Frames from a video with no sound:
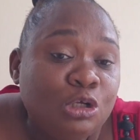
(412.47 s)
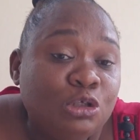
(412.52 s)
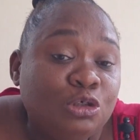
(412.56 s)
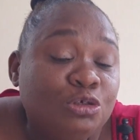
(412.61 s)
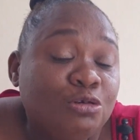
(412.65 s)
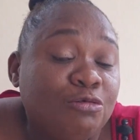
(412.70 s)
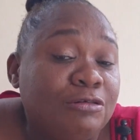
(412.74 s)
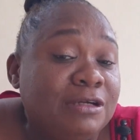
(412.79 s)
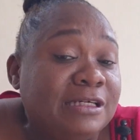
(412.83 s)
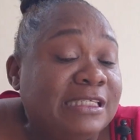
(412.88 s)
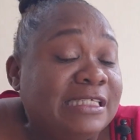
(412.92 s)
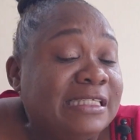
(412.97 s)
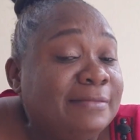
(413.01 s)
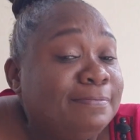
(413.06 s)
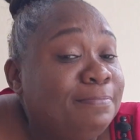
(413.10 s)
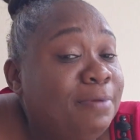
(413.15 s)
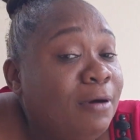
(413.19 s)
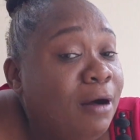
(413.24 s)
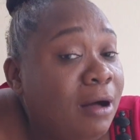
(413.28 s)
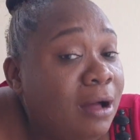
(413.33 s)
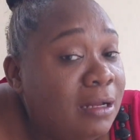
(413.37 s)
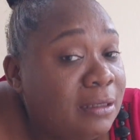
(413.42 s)
to
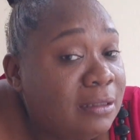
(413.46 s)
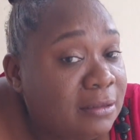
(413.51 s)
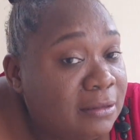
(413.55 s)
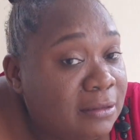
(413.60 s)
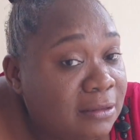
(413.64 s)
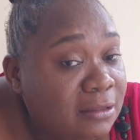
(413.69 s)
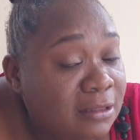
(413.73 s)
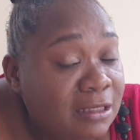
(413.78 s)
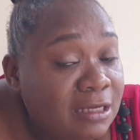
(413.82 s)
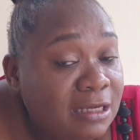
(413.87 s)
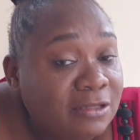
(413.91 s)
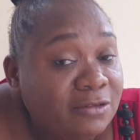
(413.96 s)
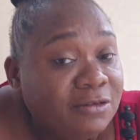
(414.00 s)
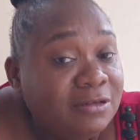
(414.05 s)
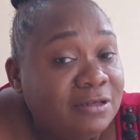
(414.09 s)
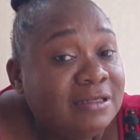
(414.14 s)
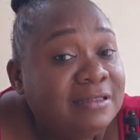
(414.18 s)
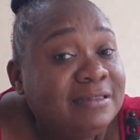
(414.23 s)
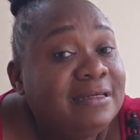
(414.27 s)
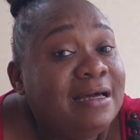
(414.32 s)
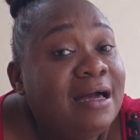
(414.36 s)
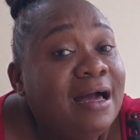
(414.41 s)
respond to
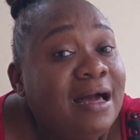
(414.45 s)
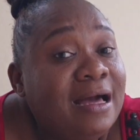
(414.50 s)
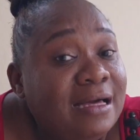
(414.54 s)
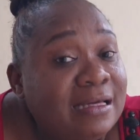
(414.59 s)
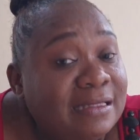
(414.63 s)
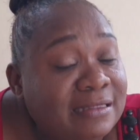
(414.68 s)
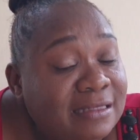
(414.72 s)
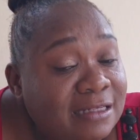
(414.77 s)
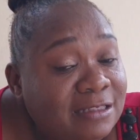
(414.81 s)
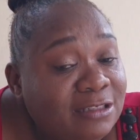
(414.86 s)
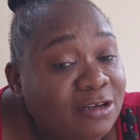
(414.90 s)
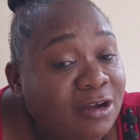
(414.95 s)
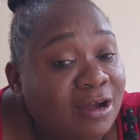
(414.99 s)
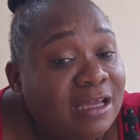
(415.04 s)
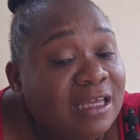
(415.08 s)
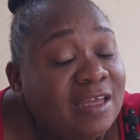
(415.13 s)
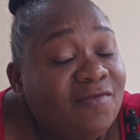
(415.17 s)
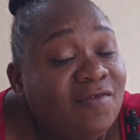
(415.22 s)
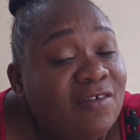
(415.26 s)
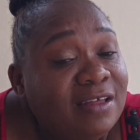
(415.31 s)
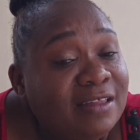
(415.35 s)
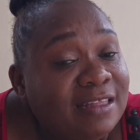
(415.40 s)
the task that you're
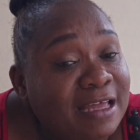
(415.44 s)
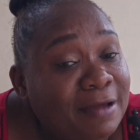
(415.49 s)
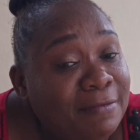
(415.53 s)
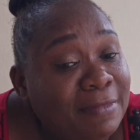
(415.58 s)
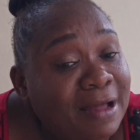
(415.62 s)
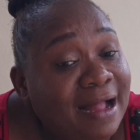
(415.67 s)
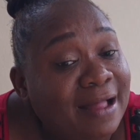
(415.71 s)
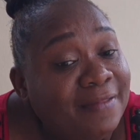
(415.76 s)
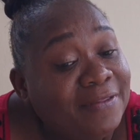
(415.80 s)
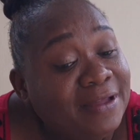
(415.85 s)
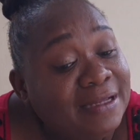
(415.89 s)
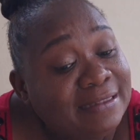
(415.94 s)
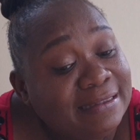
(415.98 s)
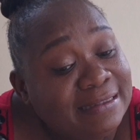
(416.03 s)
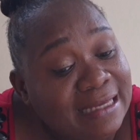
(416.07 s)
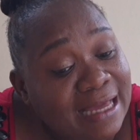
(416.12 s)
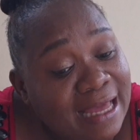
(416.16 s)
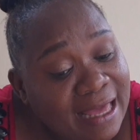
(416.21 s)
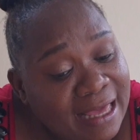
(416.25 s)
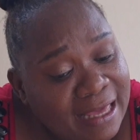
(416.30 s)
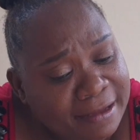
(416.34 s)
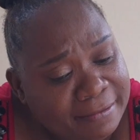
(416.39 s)
giving them at the
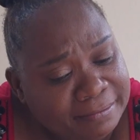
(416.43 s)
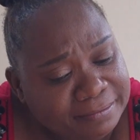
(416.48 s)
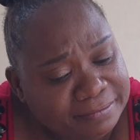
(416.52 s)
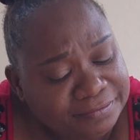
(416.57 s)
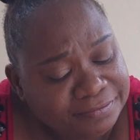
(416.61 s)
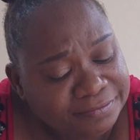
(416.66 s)
time.